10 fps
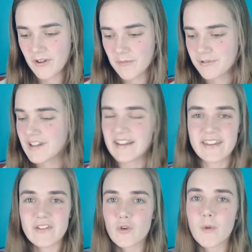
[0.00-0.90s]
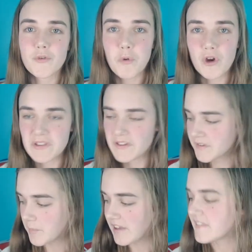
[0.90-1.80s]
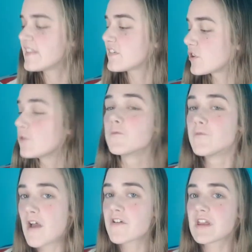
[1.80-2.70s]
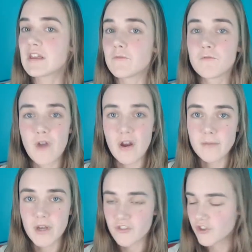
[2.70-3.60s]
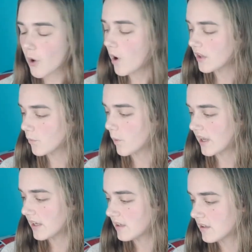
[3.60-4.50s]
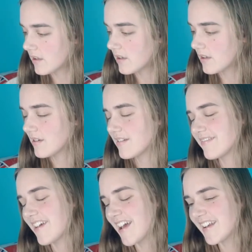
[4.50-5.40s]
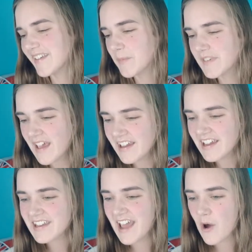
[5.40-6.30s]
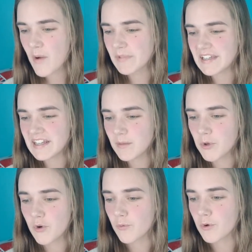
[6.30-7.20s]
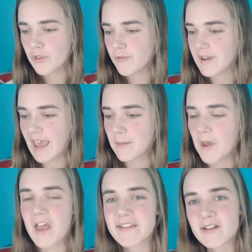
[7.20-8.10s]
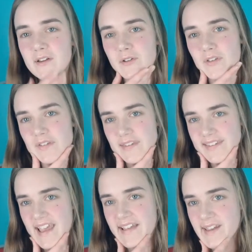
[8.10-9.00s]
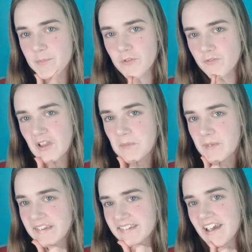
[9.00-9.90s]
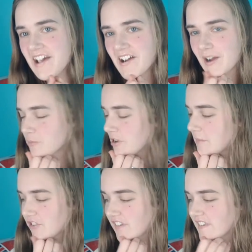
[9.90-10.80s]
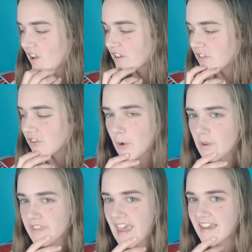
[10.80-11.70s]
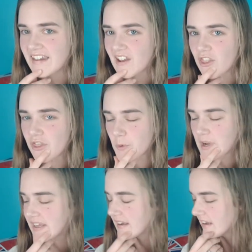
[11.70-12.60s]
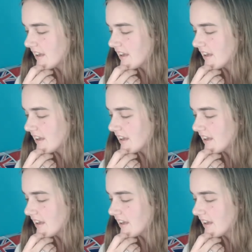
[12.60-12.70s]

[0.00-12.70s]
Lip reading: predicting's almost pointless because this could very, very much go either way. And as I'm sat here now, I'm leaning Muguruza again, but as I set up to film this, I pretty much decided to go with Kenin in three.